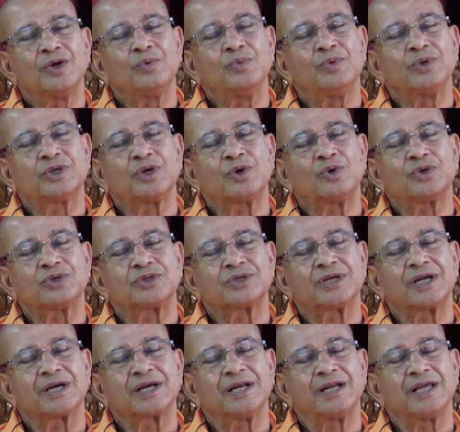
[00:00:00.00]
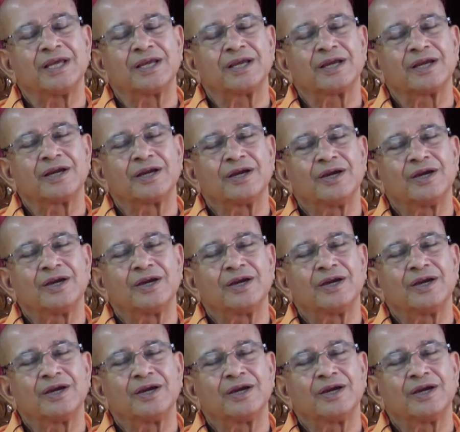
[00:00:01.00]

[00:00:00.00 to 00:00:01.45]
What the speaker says: without struggling,